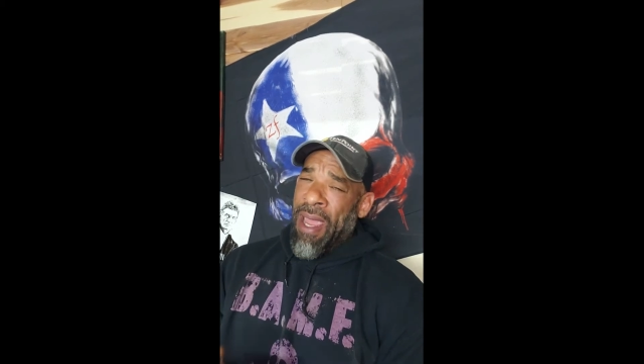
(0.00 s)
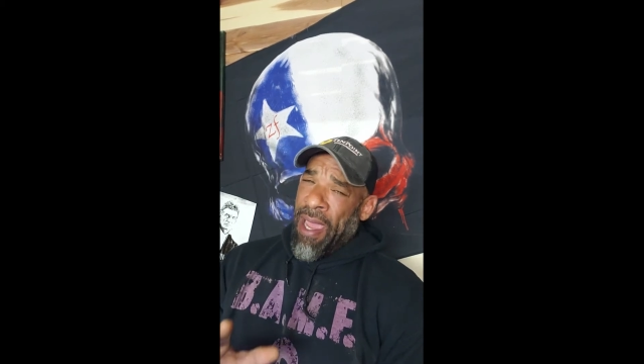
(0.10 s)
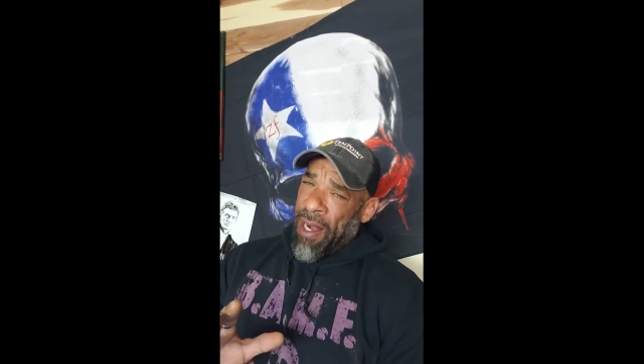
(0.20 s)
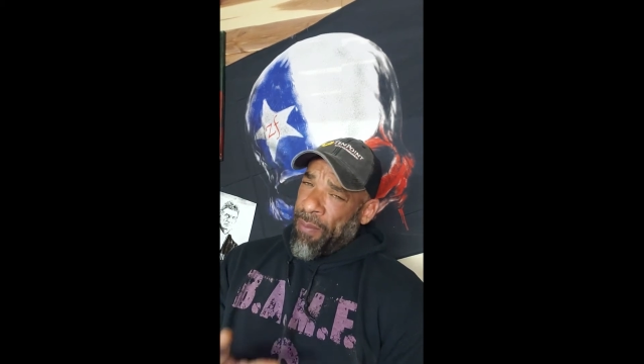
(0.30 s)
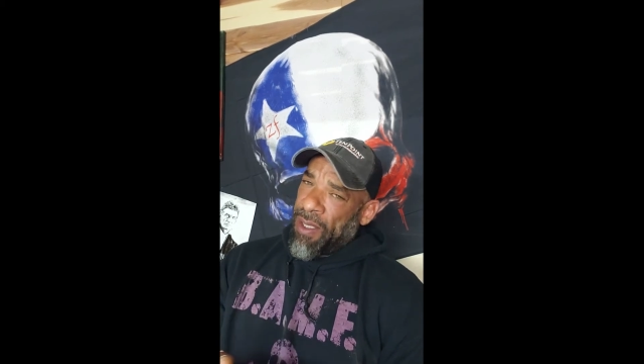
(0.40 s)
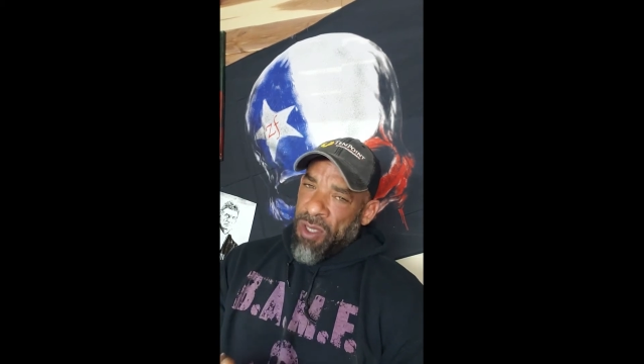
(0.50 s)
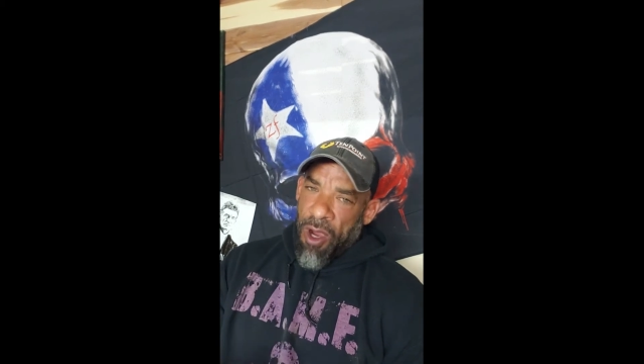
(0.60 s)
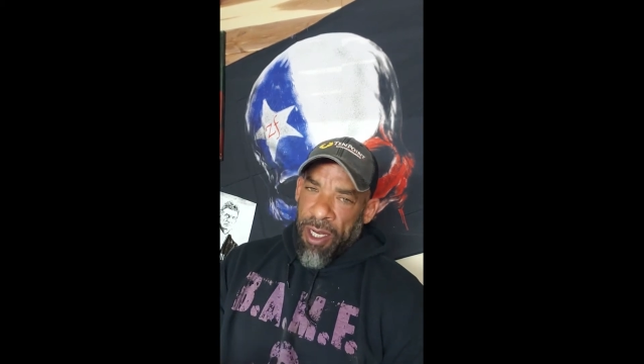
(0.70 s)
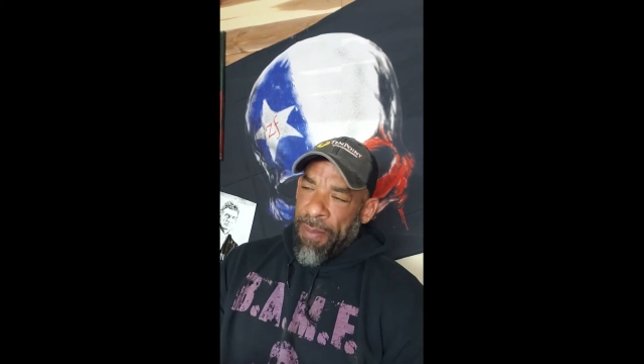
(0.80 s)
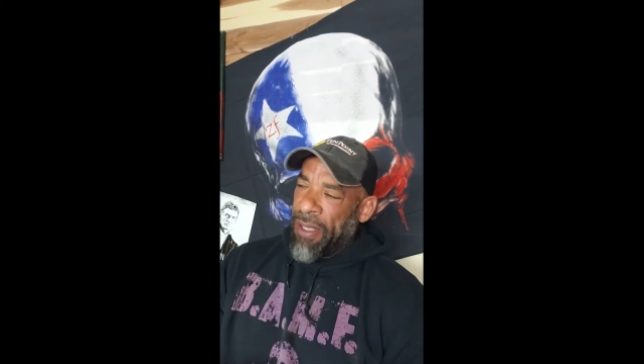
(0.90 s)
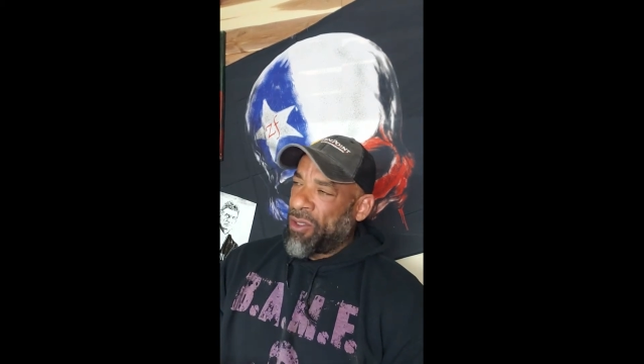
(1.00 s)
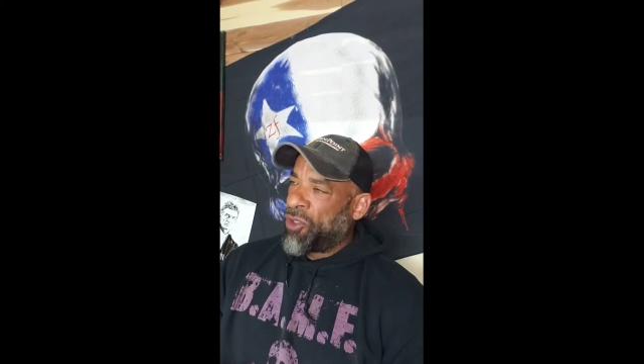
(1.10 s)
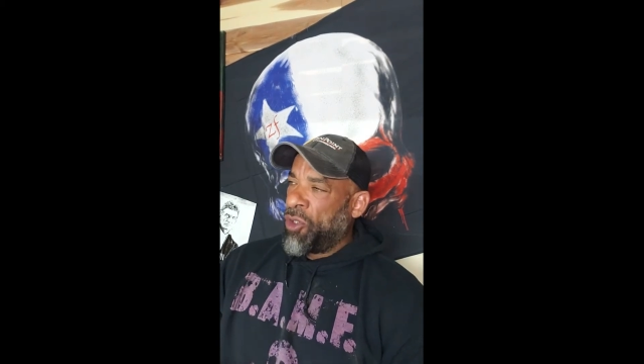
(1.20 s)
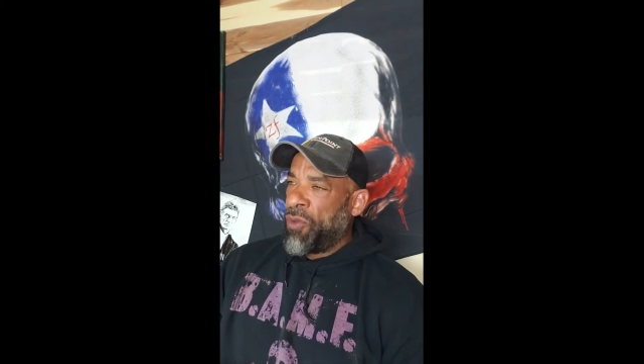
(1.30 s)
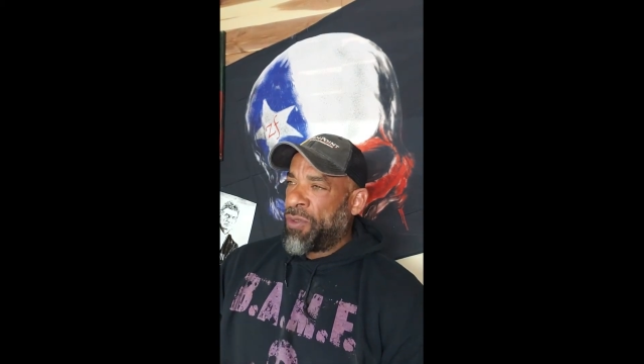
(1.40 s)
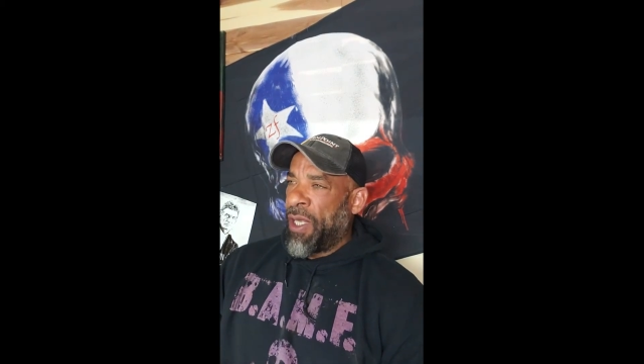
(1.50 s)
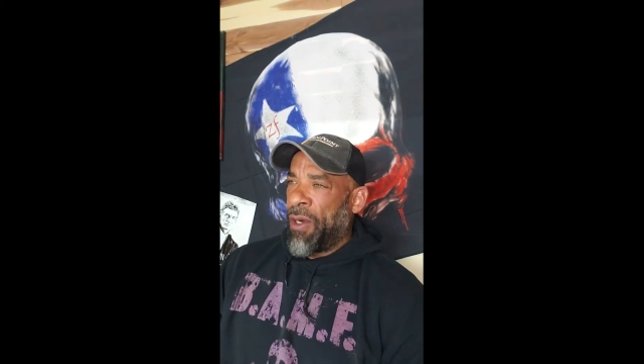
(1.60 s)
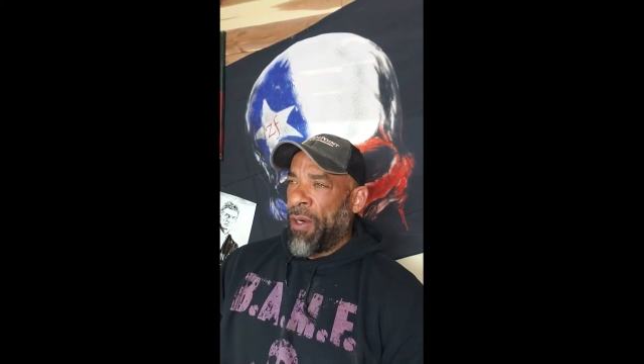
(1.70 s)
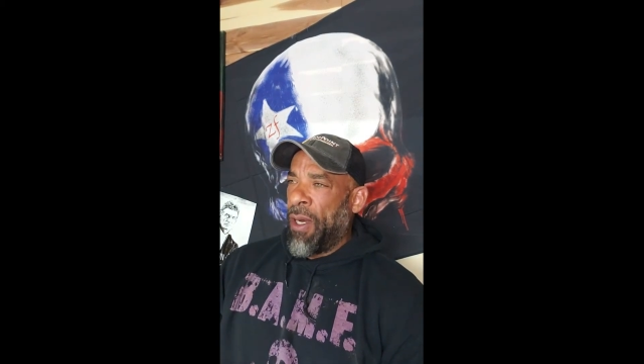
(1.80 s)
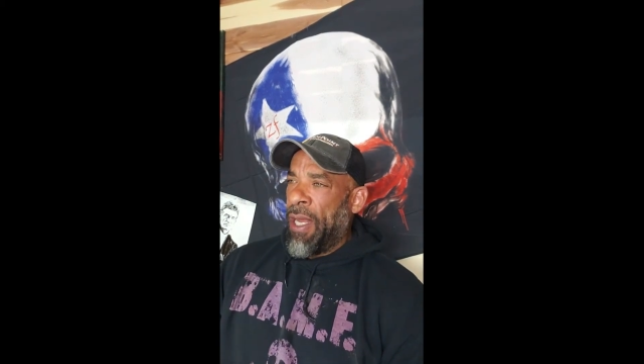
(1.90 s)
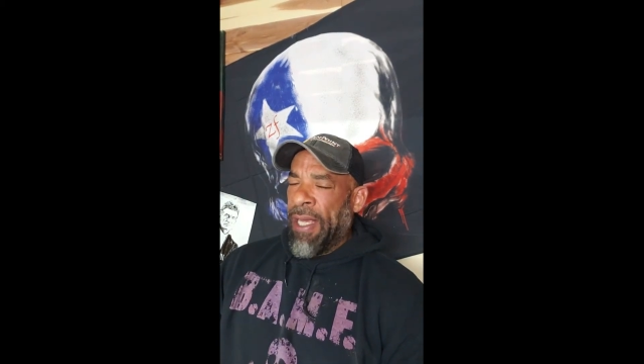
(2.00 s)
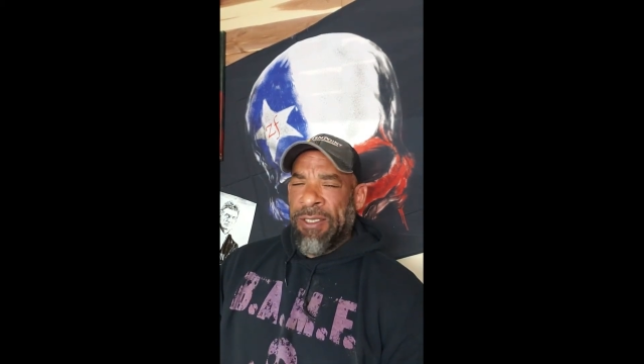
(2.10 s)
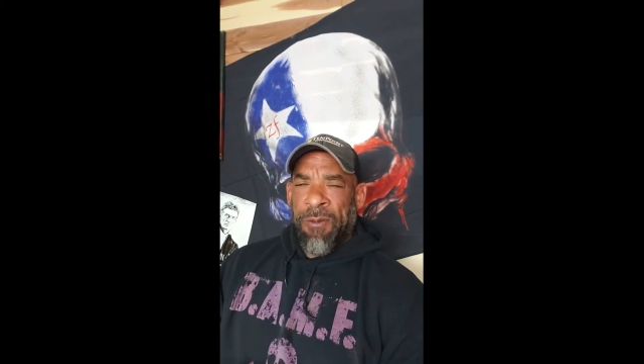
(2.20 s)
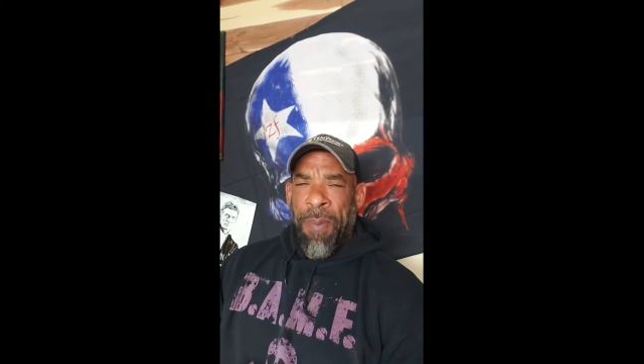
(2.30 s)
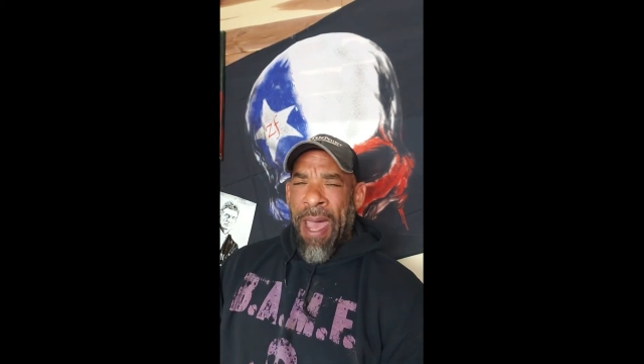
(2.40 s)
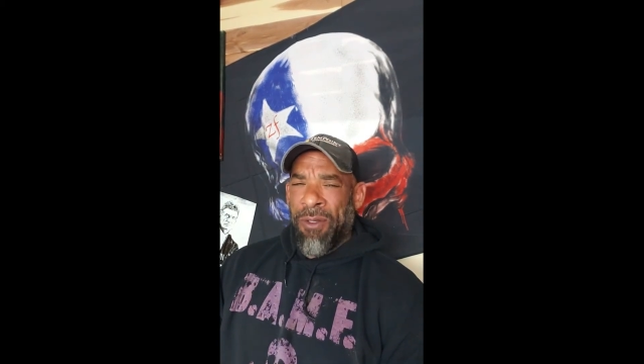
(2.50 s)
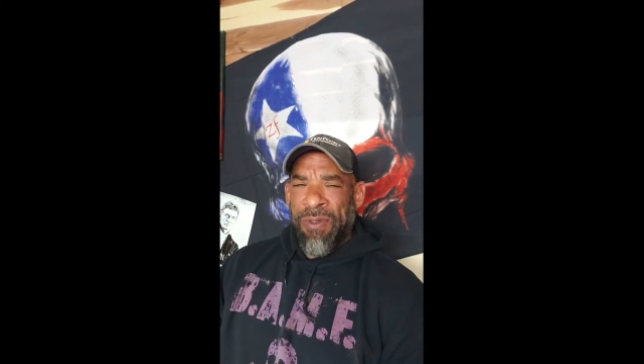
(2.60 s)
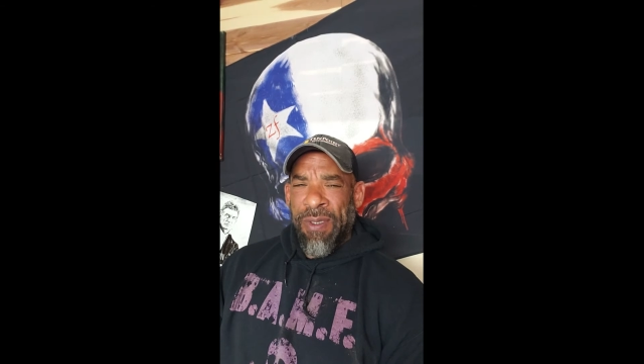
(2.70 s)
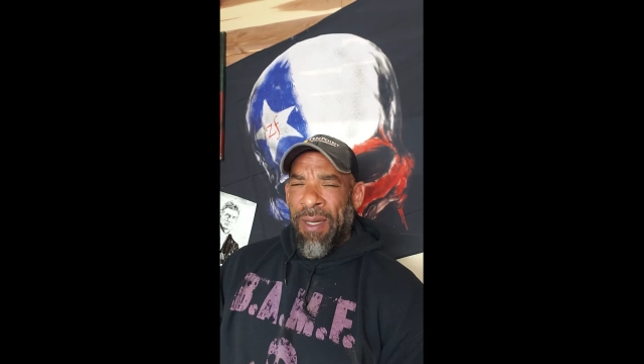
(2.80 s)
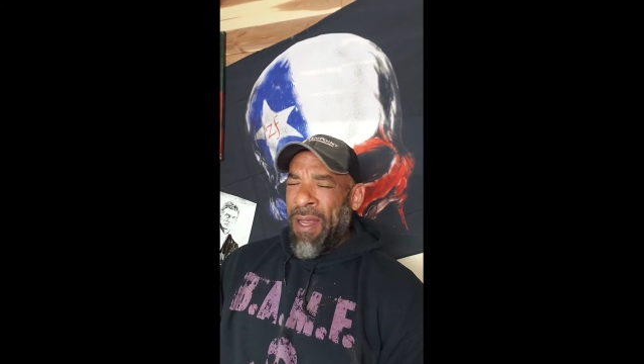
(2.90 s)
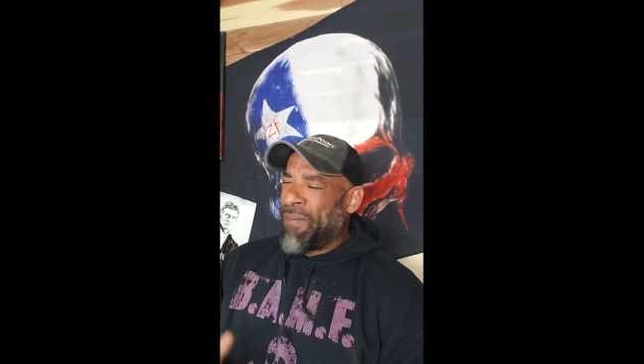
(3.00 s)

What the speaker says: And I'm not talking about the dudes that are espousing,